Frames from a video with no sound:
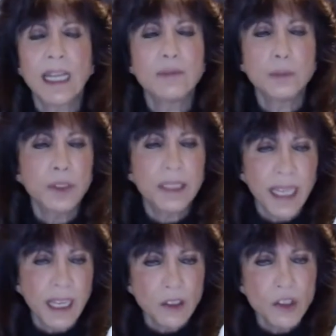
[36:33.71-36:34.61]
I put
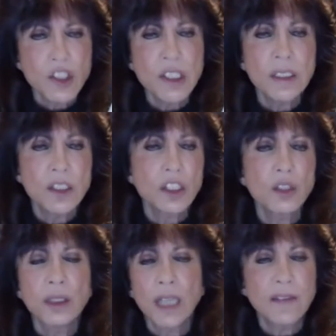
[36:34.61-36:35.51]
energy
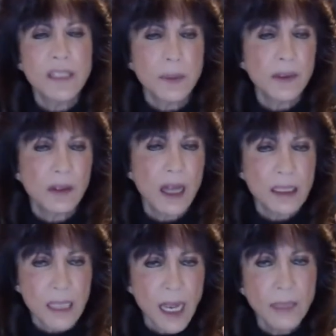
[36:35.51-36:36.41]
into it. I've spent a lot
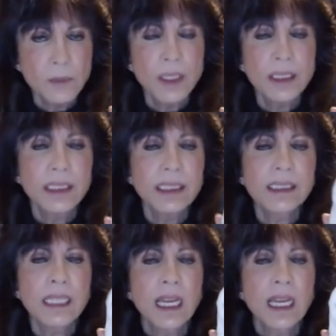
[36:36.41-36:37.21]
of time with this.